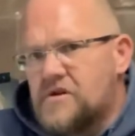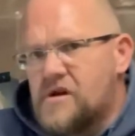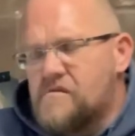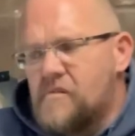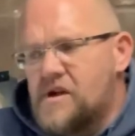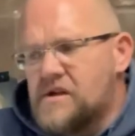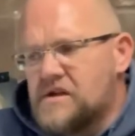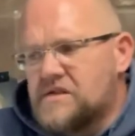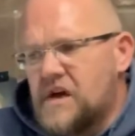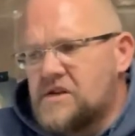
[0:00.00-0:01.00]
I think
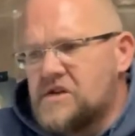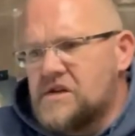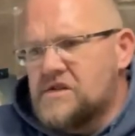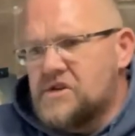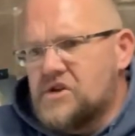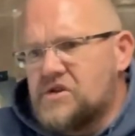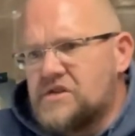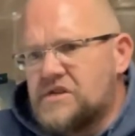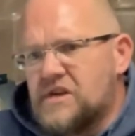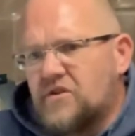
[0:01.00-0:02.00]
sketching is a good
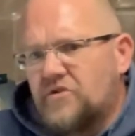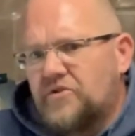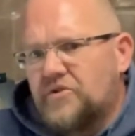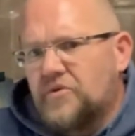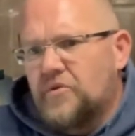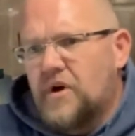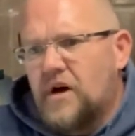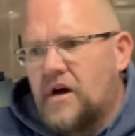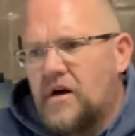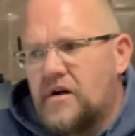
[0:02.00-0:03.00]
skill
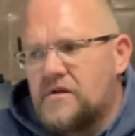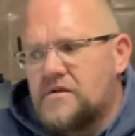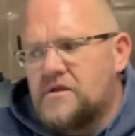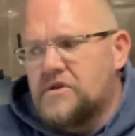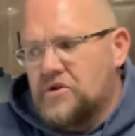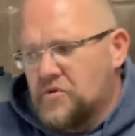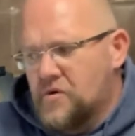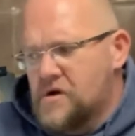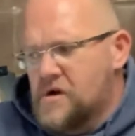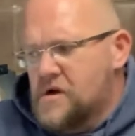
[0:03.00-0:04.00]
to do.
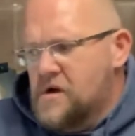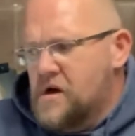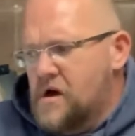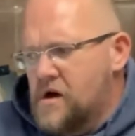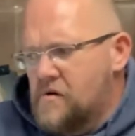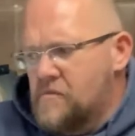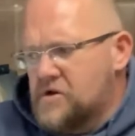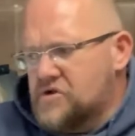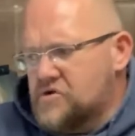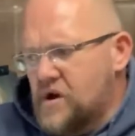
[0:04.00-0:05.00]
It
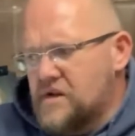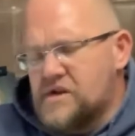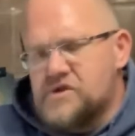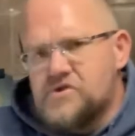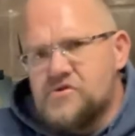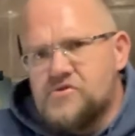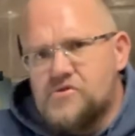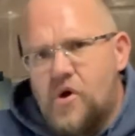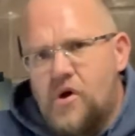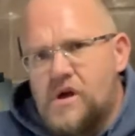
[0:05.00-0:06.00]
strengthens your
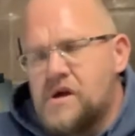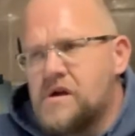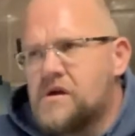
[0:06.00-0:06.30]
drawing,